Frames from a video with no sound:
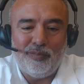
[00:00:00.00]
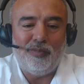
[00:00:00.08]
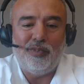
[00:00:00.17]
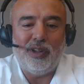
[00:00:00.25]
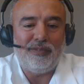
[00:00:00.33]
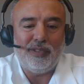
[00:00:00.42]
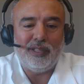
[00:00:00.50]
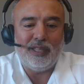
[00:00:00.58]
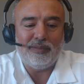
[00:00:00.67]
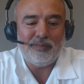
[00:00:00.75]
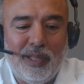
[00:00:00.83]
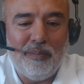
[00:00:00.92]
Roughly
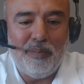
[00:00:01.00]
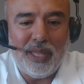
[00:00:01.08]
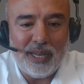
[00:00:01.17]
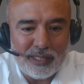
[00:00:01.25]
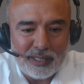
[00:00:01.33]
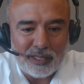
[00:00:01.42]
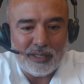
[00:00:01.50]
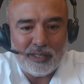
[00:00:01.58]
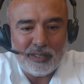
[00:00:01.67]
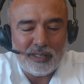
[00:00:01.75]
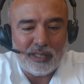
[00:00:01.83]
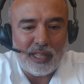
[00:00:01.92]
a minute to
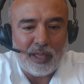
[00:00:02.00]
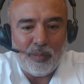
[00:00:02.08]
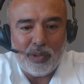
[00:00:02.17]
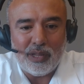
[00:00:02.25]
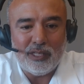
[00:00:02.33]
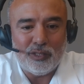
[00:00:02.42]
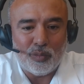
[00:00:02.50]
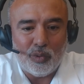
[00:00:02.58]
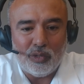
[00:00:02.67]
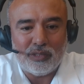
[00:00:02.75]
lay one of these rolls